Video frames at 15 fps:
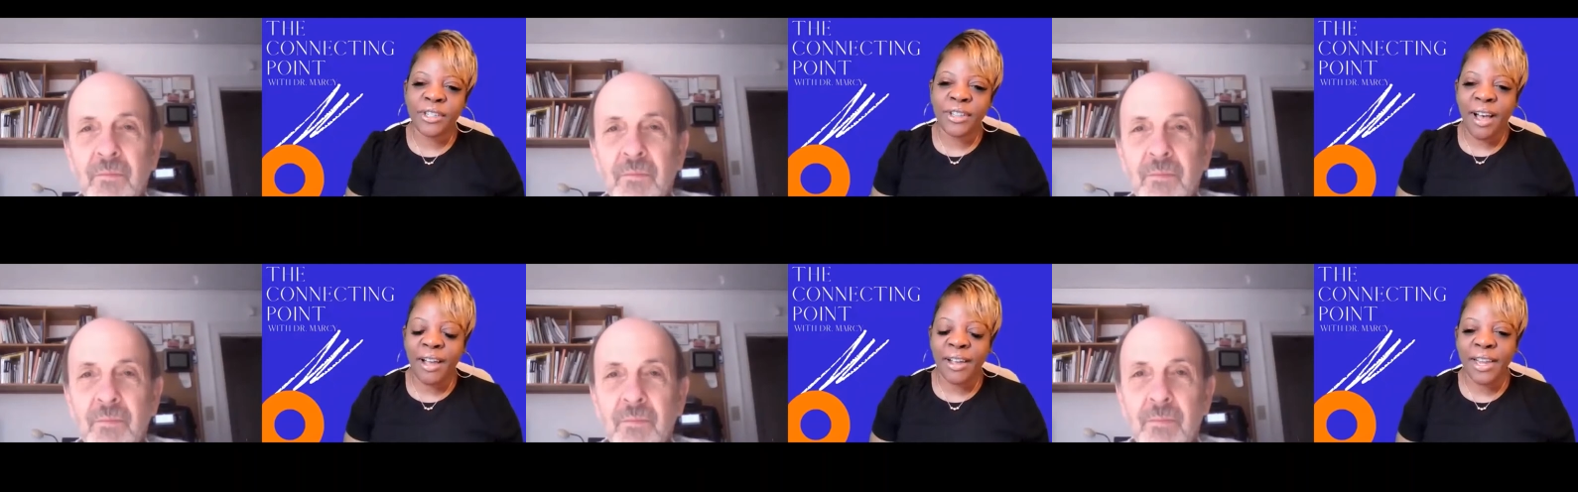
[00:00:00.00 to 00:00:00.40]
Speaker 1: we're
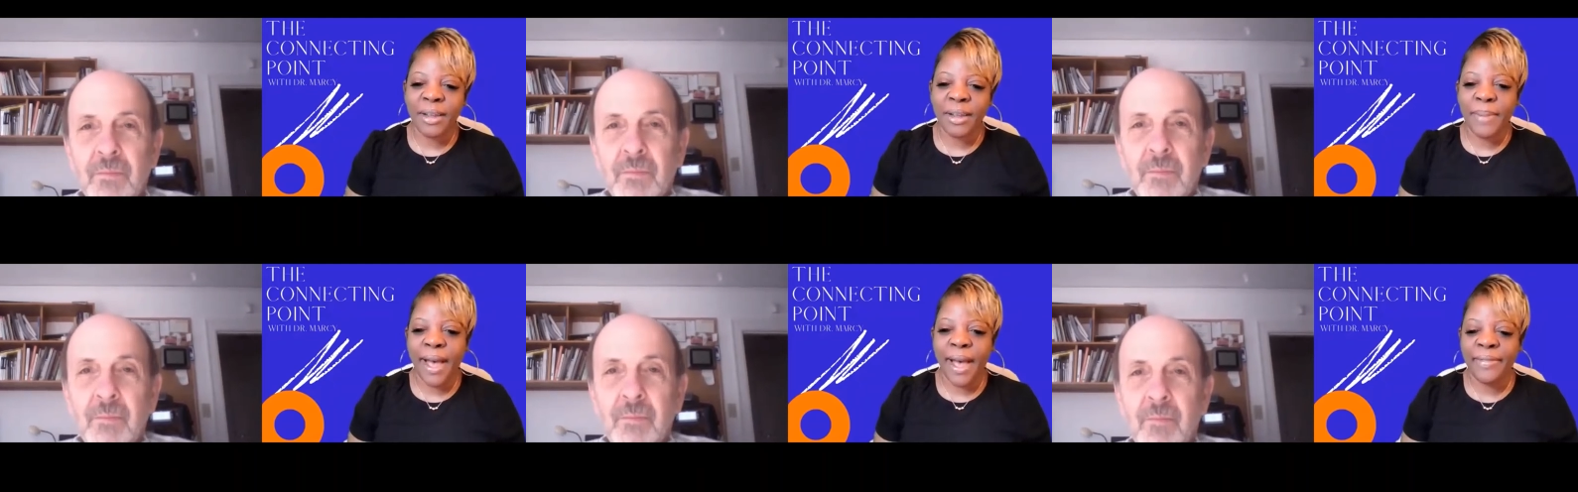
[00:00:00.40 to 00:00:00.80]

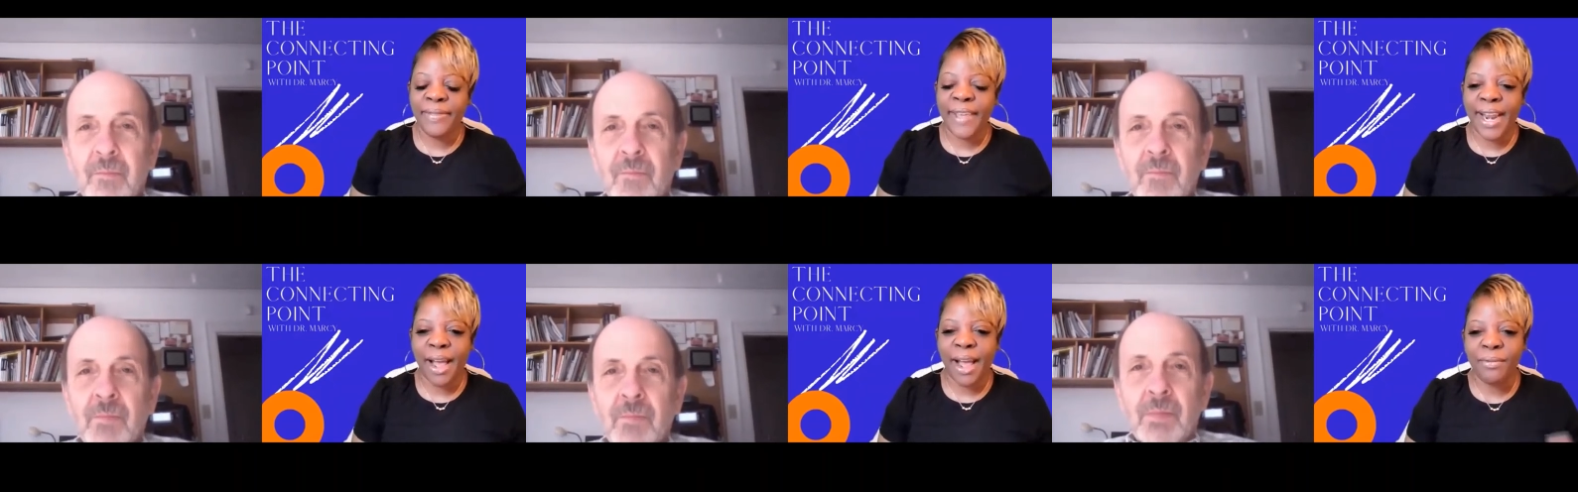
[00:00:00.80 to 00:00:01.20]
talking
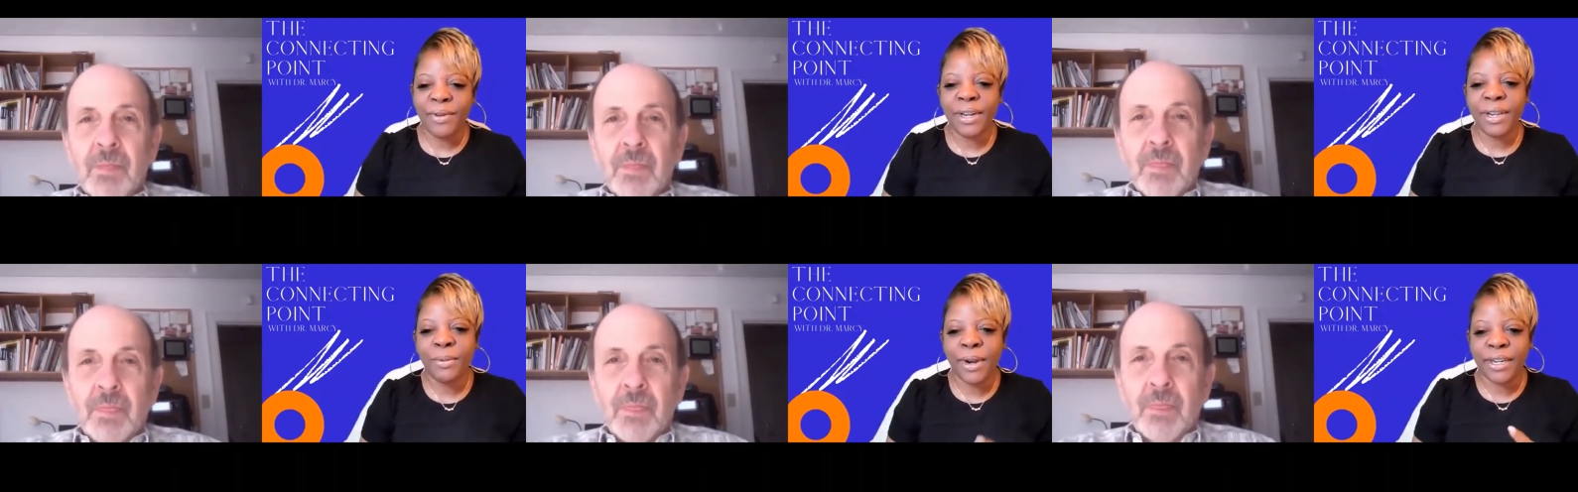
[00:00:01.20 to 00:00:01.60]
about that, I
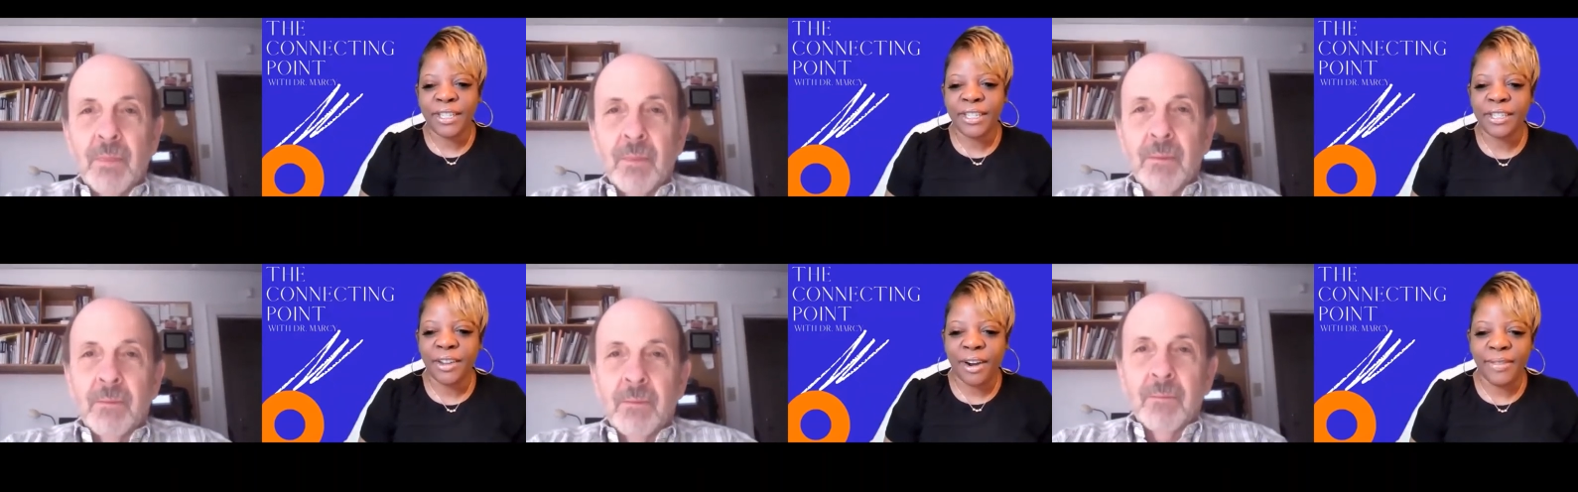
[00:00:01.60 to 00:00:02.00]
really want
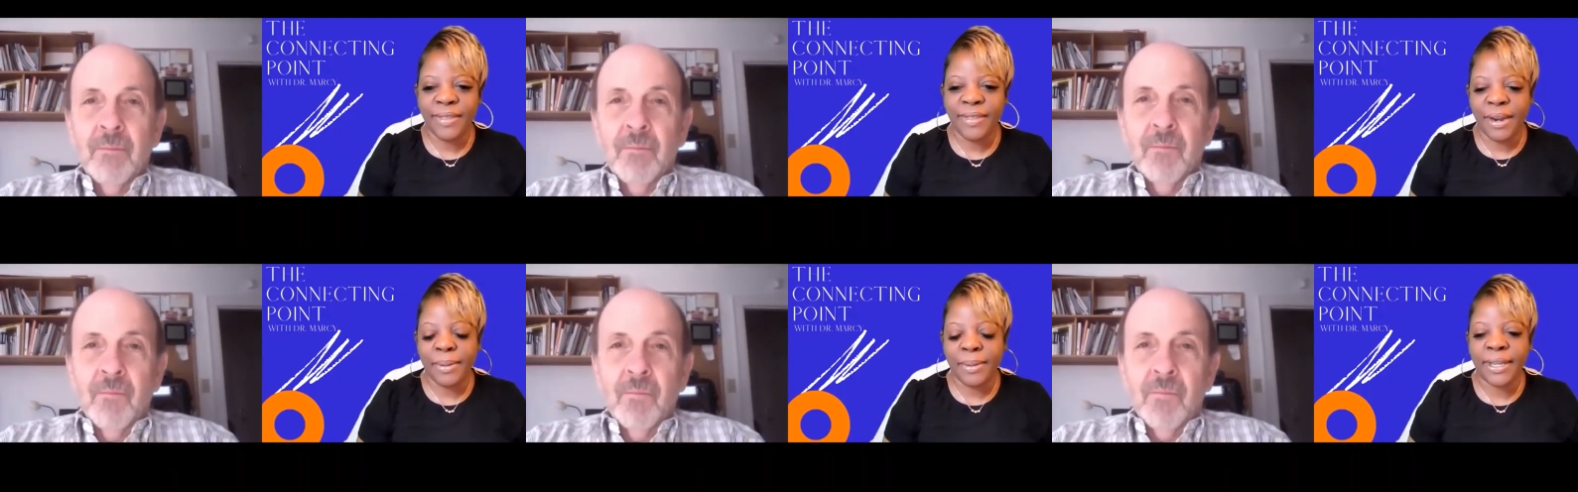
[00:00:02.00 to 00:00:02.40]
to
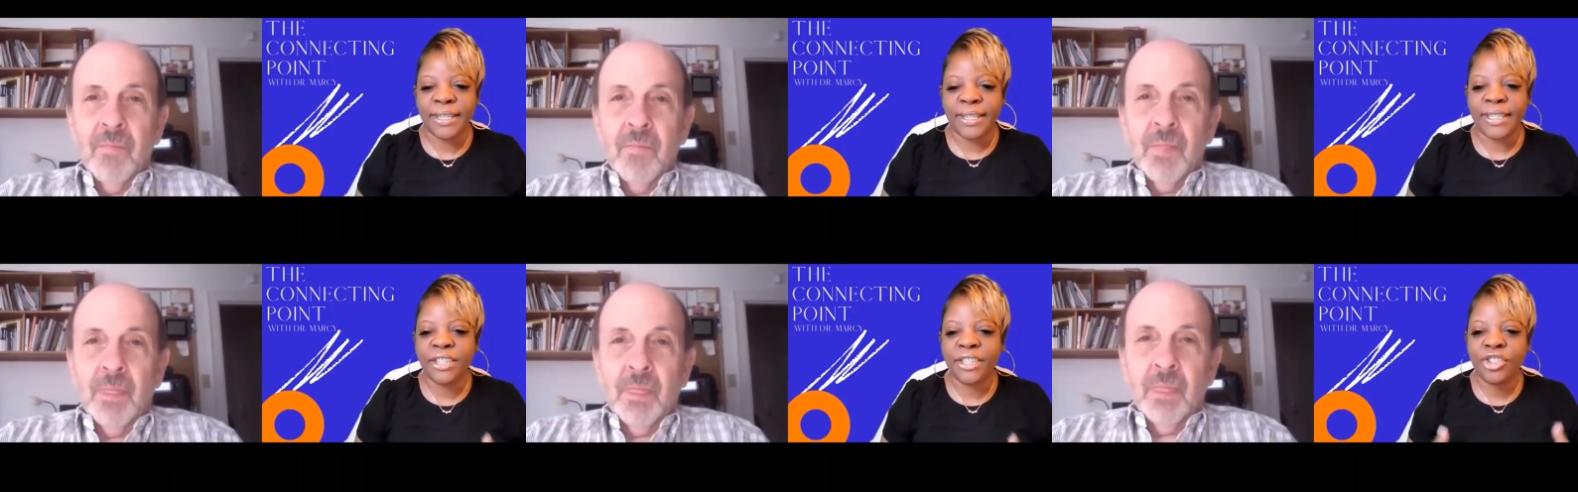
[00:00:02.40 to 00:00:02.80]
start there
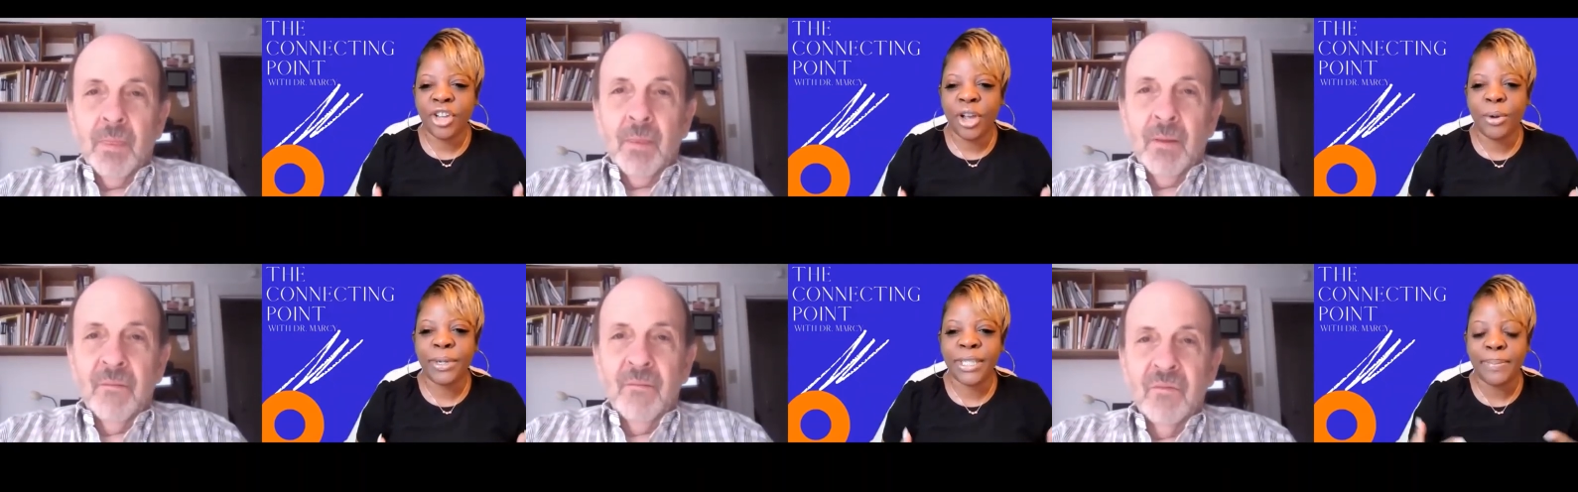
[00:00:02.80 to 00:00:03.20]
because this
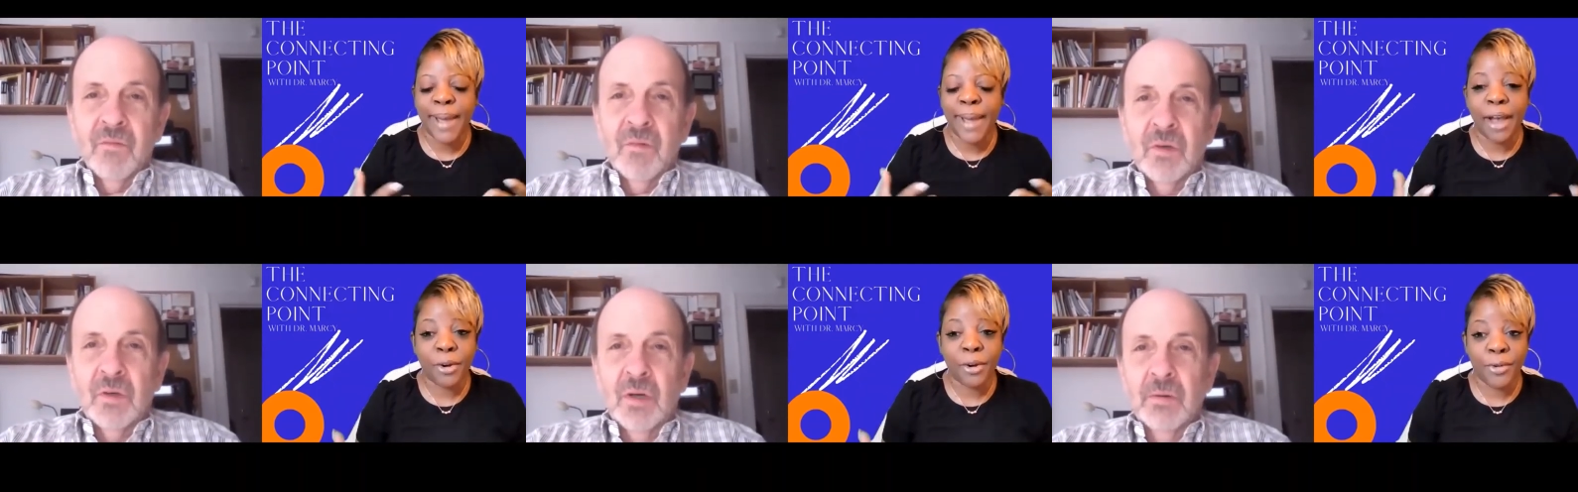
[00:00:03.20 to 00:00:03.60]
show is
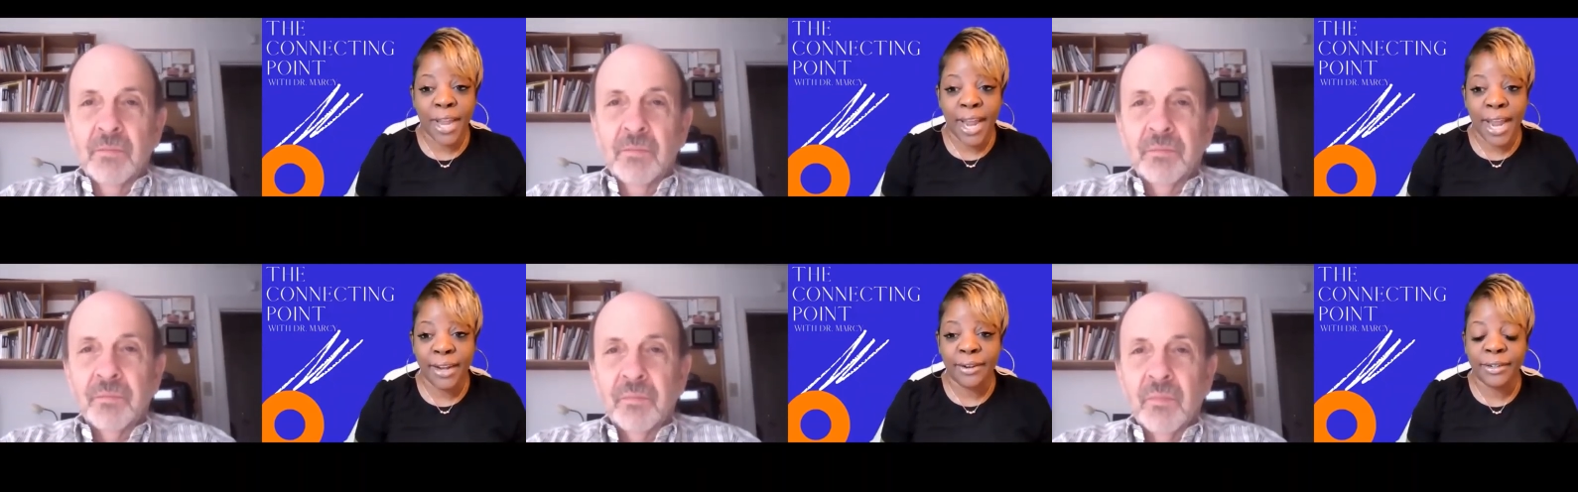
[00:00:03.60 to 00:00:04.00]
about
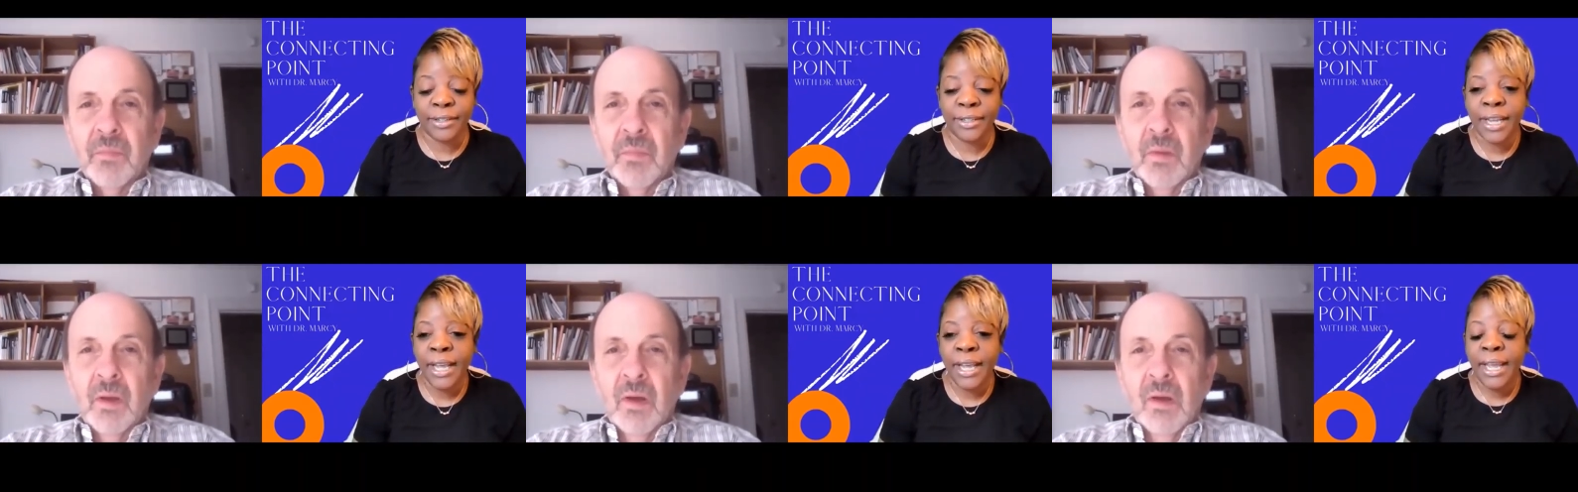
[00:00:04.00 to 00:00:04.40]

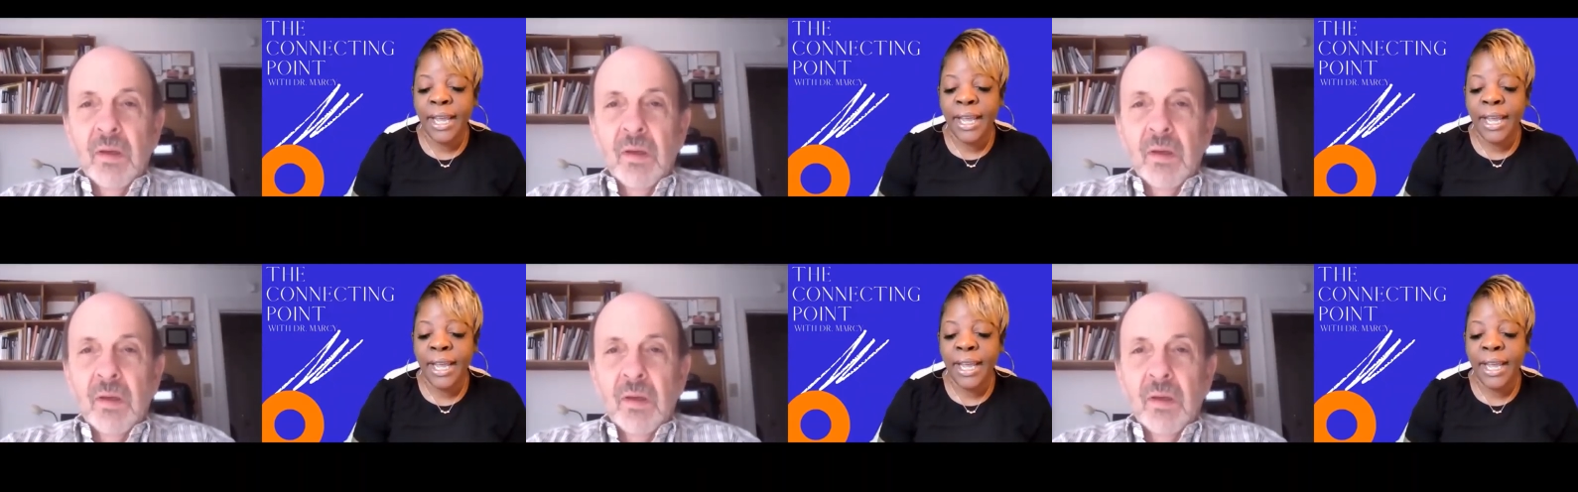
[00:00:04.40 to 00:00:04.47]
creators.